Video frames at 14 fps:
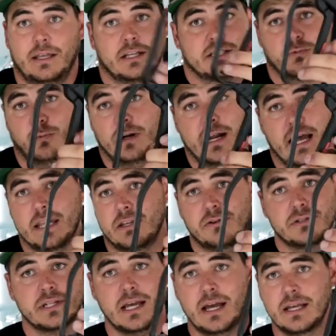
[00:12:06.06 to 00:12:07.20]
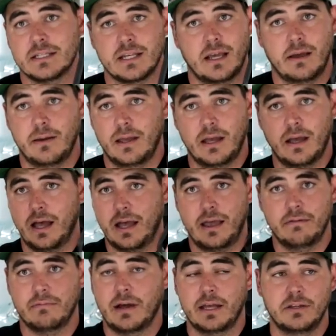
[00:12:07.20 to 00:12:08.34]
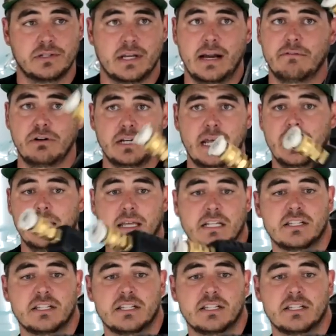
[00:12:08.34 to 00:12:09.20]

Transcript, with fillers: It's what I use, guys. I, I, I use it every day.